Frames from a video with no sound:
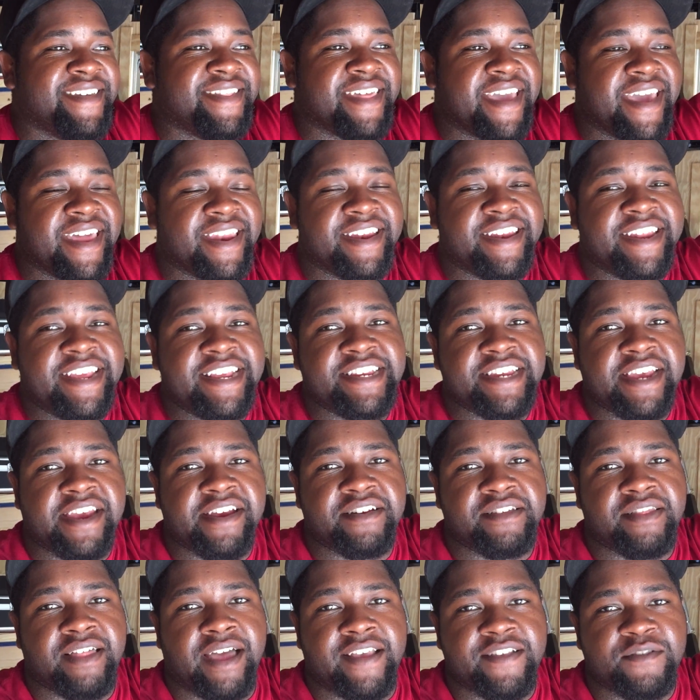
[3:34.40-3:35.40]
I had a DJ
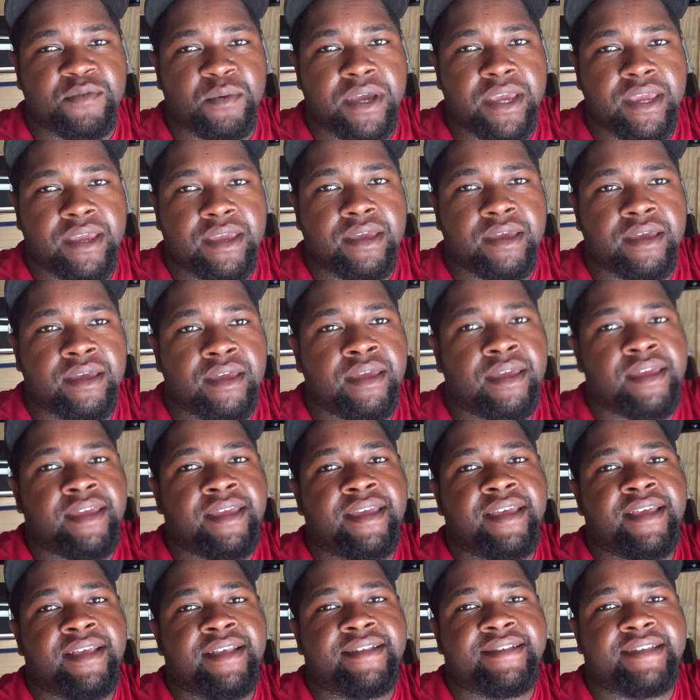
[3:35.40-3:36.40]
here last week,
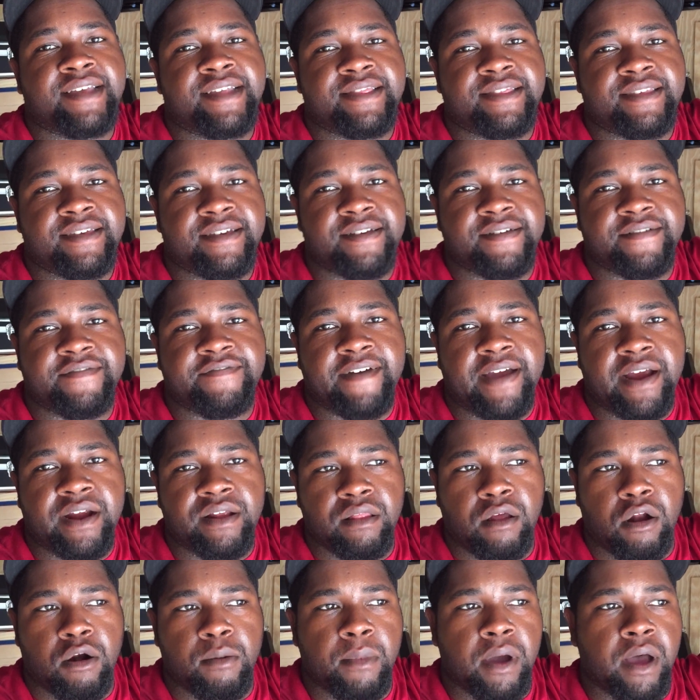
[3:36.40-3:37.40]
set the fire
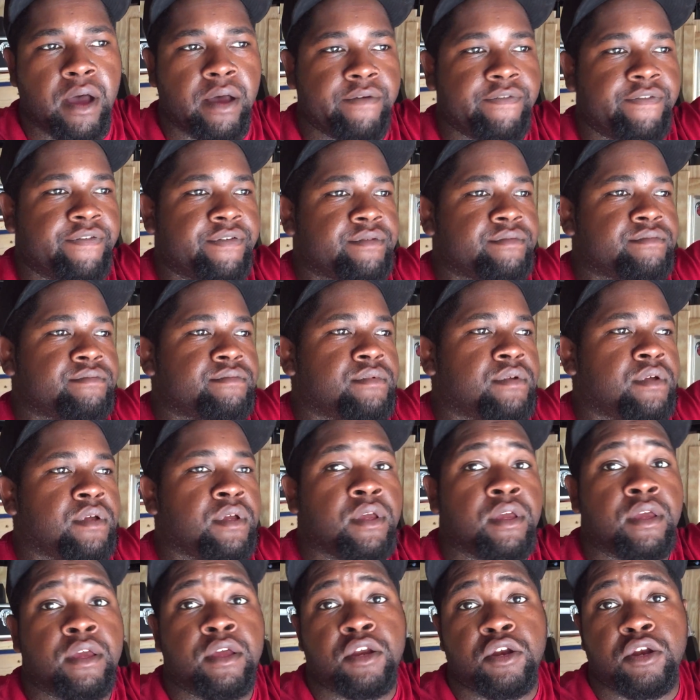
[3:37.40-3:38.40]
alarm off.
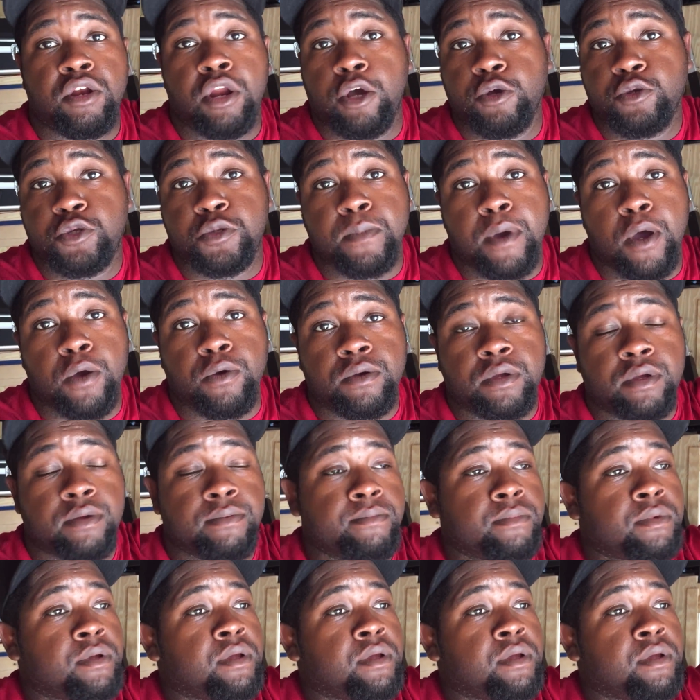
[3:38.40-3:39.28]
No smoke.